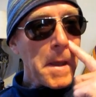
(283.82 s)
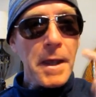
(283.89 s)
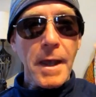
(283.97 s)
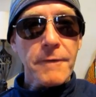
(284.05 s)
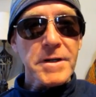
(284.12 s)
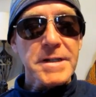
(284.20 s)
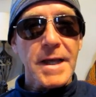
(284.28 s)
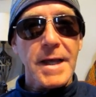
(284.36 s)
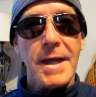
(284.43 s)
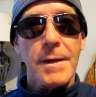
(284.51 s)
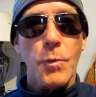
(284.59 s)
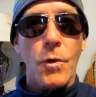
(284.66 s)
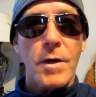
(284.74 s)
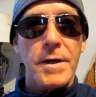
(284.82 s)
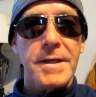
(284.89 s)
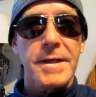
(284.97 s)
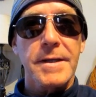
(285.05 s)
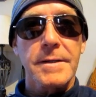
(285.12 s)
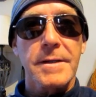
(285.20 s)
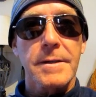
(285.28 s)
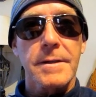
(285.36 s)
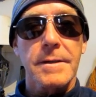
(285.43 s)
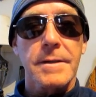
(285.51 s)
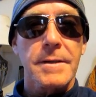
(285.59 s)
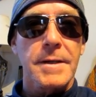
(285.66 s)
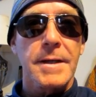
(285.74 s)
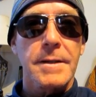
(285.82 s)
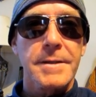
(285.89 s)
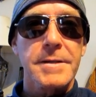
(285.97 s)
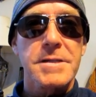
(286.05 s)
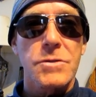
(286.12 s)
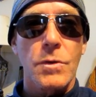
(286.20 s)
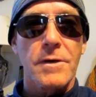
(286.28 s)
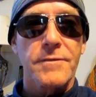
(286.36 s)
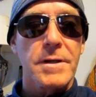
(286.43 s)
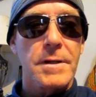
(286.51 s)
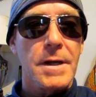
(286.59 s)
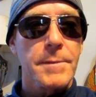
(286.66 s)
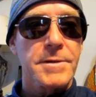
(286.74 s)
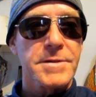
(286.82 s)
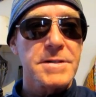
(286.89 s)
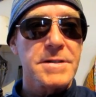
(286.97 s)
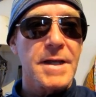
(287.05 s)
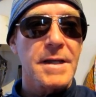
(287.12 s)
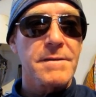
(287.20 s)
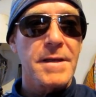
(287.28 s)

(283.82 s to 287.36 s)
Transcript: every day I'm walking at least 12 kilometers a day.